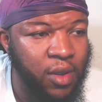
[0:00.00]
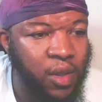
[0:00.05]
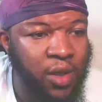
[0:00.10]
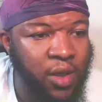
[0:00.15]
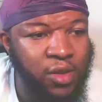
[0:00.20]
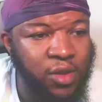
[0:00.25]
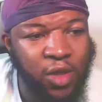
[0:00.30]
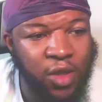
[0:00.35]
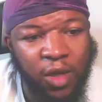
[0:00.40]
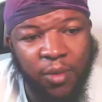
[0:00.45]

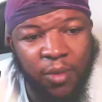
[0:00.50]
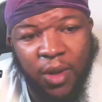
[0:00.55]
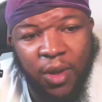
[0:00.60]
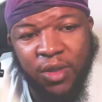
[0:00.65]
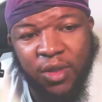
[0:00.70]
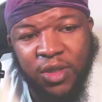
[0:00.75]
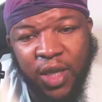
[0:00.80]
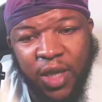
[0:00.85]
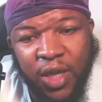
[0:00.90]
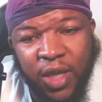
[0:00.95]
All
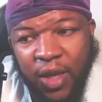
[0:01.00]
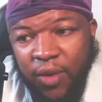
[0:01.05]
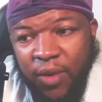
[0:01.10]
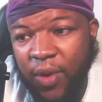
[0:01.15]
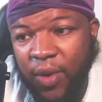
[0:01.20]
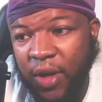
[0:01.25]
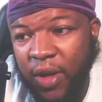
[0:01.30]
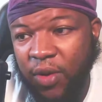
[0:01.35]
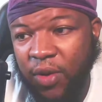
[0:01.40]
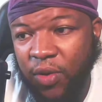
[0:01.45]
right, man.
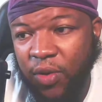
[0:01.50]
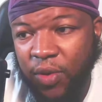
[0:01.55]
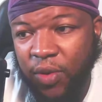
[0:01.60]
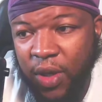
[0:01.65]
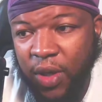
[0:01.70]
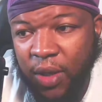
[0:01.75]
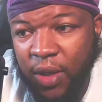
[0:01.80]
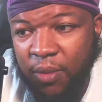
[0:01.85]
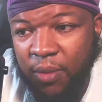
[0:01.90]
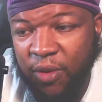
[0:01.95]
Uh,
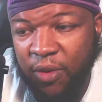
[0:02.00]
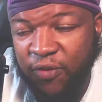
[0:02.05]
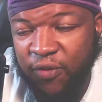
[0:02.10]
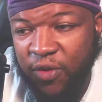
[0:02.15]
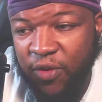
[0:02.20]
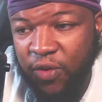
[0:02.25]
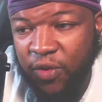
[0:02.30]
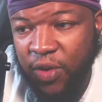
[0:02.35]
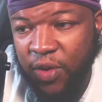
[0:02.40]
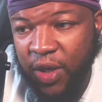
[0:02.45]
let's talk about
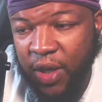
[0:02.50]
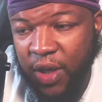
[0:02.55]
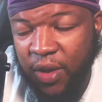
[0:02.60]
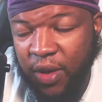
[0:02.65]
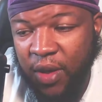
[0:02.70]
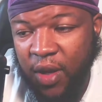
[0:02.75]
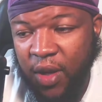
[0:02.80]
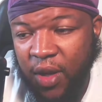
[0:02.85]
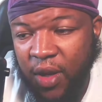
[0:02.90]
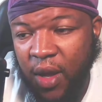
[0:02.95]
Tank
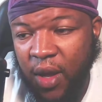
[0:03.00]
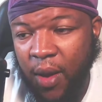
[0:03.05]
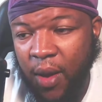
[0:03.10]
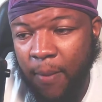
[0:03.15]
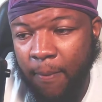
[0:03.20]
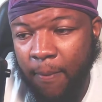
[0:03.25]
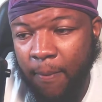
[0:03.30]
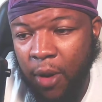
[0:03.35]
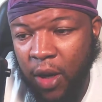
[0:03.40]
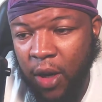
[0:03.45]
Raccooning and
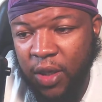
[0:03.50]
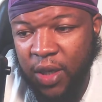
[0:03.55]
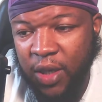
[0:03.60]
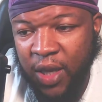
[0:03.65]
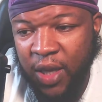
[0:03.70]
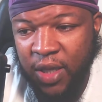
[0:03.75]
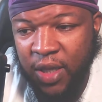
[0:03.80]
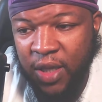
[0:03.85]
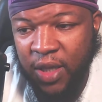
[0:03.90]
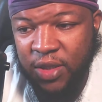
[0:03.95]
buffooning and
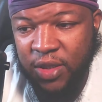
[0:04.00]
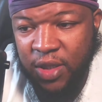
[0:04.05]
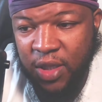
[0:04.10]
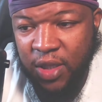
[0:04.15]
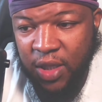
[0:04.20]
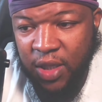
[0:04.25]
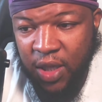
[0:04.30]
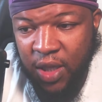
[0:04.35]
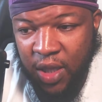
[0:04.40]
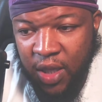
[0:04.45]
buck
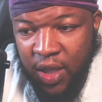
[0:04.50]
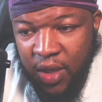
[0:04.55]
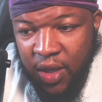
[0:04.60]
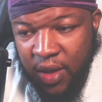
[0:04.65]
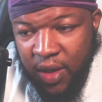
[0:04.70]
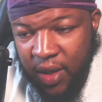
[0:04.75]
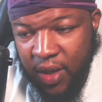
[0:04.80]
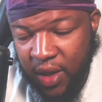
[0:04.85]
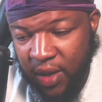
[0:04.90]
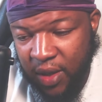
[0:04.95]
dancing again.
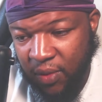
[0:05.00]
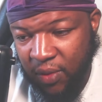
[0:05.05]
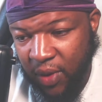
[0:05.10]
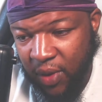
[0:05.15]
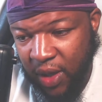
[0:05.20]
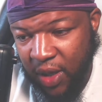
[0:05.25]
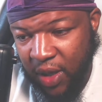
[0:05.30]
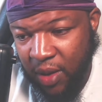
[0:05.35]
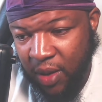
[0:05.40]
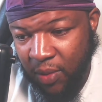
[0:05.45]
Had to wake
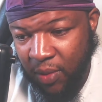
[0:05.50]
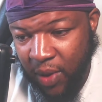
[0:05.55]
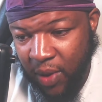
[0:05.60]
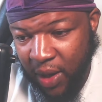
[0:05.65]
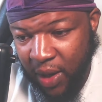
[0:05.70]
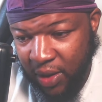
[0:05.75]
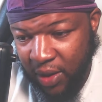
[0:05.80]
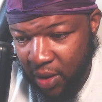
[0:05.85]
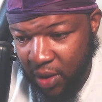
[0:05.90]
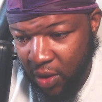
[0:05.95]
up, wipe the
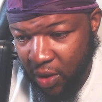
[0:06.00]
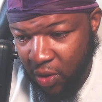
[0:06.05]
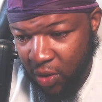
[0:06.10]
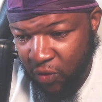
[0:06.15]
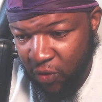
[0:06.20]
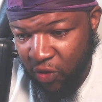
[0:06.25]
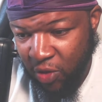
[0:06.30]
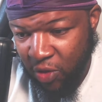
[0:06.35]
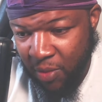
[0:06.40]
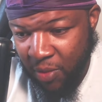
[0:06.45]
cold from
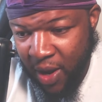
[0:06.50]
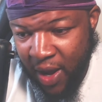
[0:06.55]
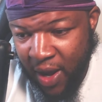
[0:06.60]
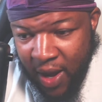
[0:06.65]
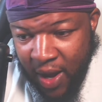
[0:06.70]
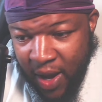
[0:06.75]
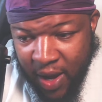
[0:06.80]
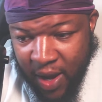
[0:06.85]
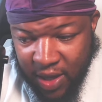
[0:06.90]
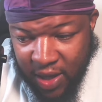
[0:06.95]
my
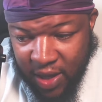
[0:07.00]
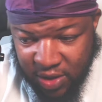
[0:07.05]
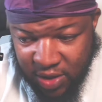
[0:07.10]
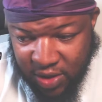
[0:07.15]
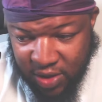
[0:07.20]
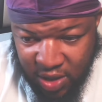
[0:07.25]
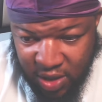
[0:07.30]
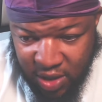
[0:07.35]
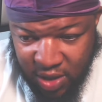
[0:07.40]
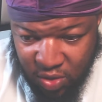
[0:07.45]
eyes, see
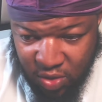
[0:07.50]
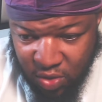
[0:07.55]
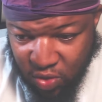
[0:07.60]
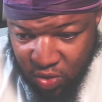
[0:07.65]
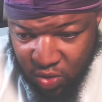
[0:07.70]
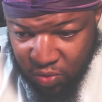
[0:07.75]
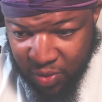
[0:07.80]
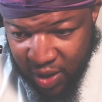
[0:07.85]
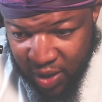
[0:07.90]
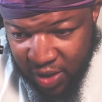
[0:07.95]
who
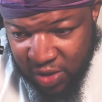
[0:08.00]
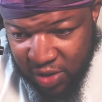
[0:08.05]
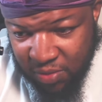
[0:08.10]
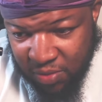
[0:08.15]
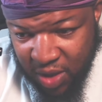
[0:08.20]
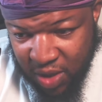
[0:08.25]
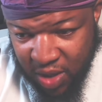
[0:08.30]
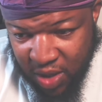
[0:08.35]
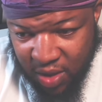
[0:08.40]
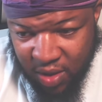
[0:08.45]
page me
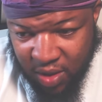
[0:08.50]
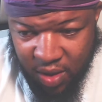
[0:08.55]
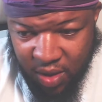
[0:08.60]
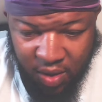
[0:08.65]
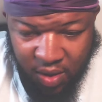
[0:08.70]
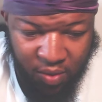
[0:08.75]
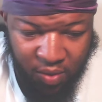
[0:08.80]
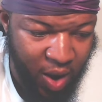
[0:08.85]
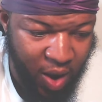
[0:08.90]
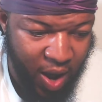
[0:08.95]
and
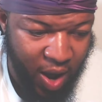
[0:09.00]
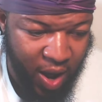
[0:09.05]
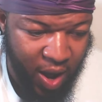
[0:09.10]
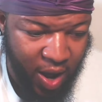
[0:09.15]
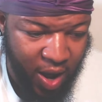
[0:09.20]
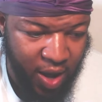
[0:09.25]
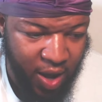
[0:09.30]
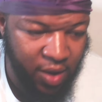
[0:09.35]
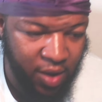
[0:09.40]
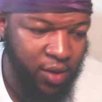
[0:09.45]
why.
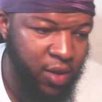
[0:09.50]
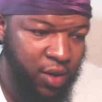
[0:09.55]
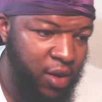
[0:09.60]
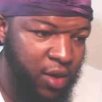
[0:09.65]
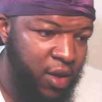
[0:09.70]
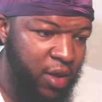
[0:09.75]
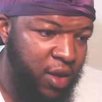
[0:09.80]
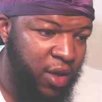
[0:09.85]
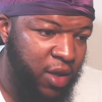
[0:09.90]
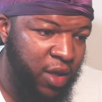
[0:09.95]

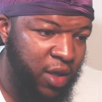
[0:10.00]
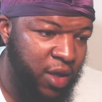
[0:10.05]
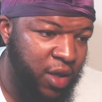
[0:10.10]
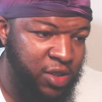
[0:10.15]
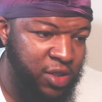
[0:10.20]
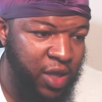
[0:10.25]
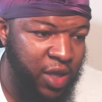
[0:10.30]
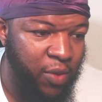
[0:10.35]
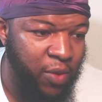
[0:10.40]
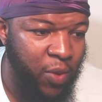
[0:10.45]
It's that
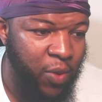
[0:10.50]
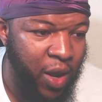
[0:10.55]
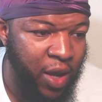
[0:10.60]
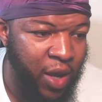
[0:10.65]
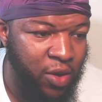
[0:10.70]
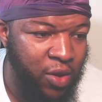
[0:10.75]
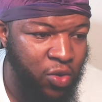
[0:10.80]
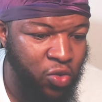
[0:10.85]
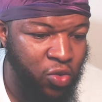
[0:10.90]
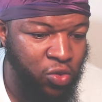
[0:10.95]

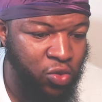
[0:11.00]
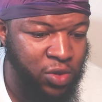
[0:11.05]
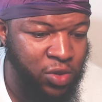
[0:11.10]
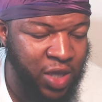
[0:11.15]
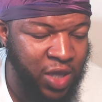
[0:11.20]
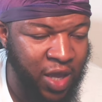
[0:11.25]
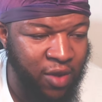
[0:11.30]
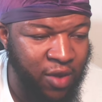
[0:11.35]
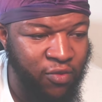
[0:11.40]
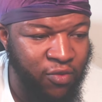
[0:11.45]
raccoon tank
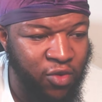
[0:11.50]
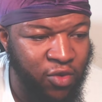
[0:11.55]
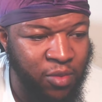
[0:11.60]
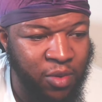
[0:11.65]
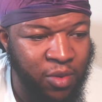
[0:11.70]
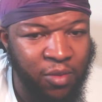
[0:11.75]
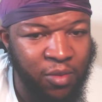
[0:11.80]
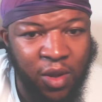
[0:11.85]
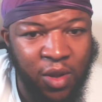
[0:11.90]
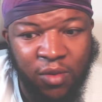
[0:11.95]
from the
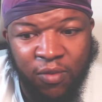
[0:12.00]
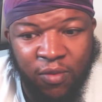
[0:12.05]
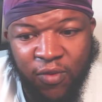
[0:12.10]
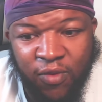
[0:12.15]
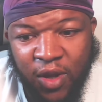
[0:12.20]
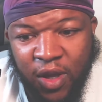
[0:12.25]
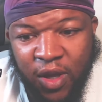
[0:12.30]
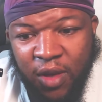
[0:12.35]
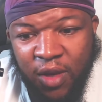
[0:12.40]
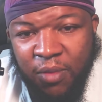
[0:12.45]

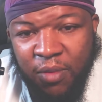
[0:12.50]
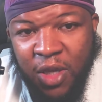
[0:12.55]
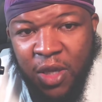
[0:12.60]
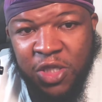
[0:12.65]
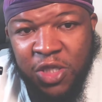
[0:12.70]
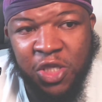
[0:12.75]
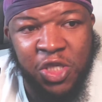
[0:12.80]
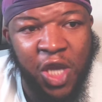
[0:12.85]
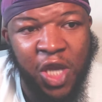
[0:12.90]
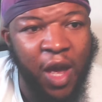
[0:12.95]
motherfucking midget
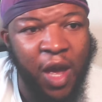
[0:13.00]
shop.